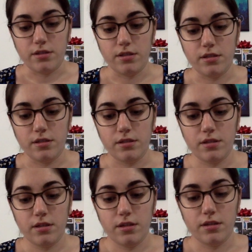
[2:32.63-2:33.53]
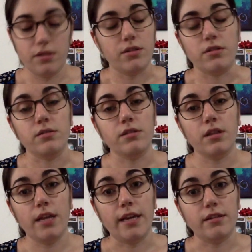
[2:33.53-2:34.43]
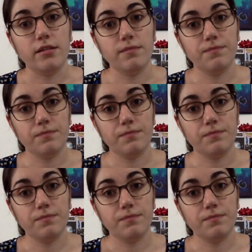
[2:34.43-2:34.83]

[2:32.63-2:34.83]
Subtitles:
the seas, he turned to the land,